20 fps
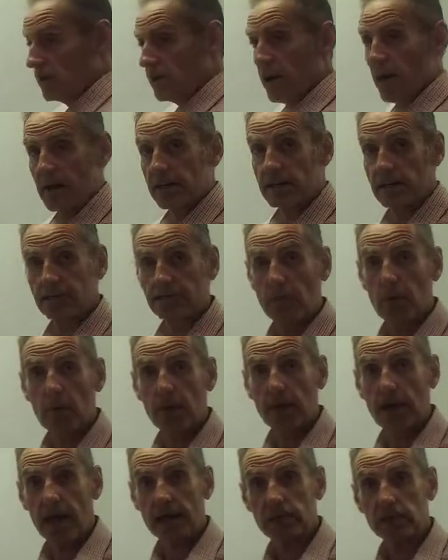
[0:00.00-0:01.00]

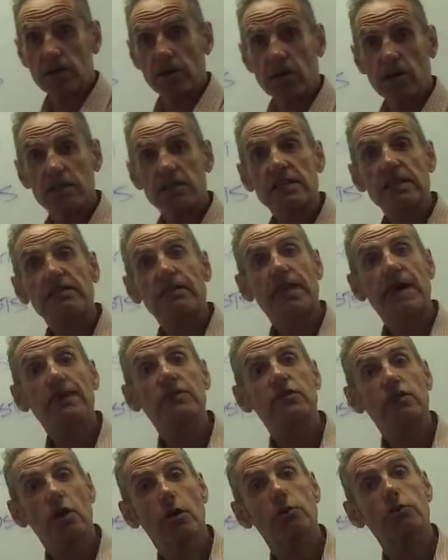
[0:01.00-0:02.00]
$94,000 if they
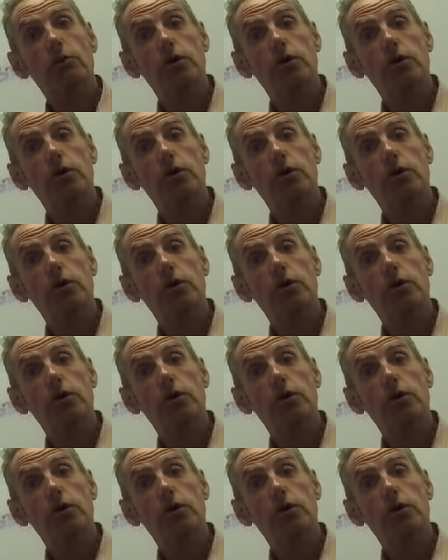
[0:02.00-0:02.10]
so